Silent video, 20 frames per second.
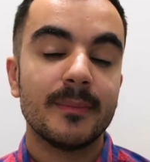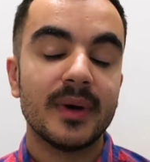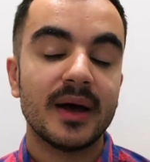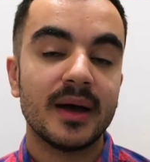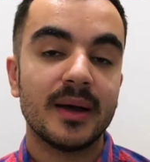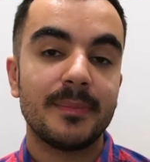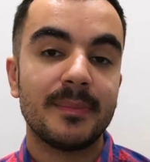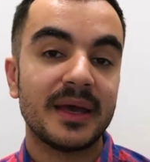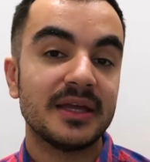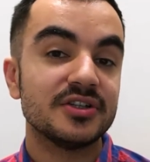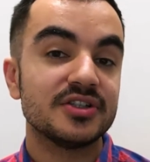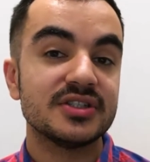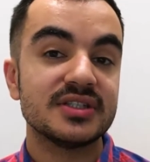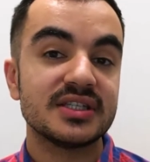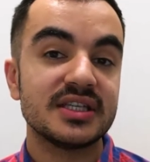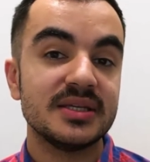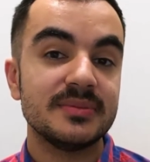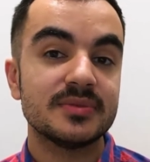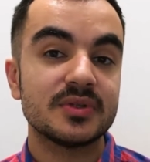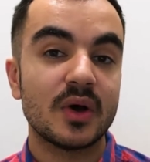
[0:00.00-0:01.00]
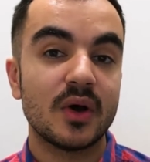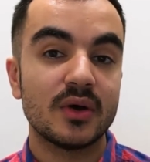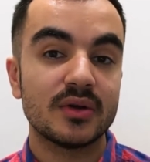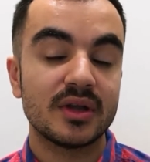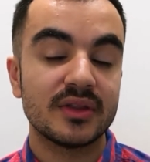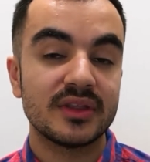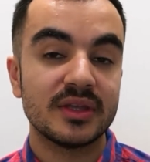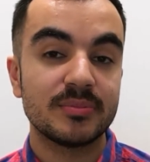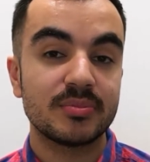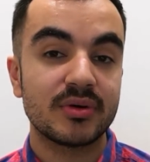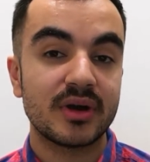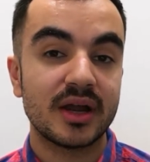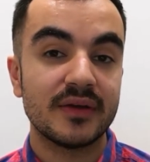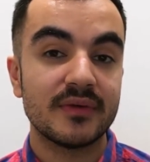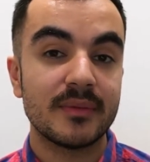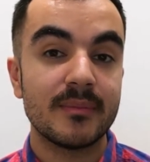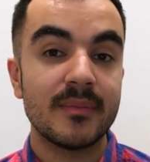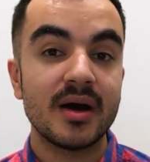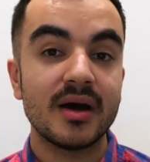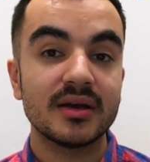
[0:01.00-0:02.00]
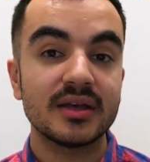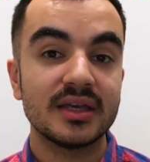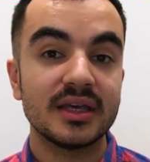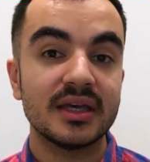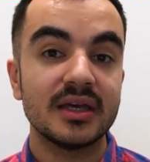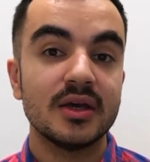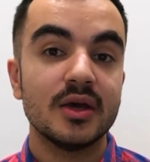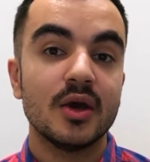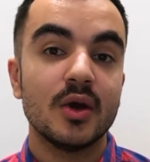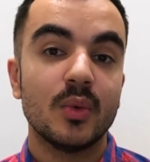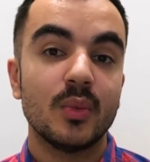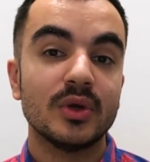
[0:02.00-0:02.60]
uh, pension schemes on the private market,